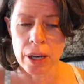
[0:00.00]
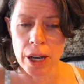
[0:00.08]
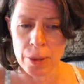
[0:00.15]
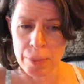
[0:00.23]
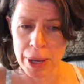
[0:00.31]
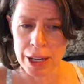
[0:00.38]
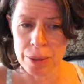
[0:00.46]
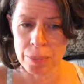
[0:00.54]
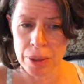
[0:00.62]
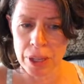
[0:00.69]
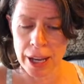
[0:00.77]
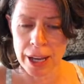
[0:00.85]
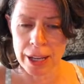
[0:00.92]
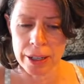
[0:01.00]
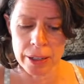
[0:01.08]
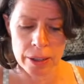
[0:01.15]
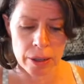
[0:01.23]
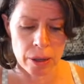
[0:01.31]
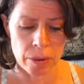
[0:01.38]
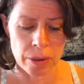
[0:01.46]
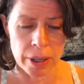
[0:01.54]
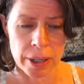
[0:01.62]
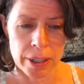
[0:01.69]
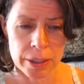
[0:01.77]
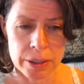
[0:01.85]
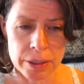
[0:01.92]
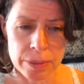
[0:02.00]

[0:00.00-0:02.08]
got to pay to play, all right?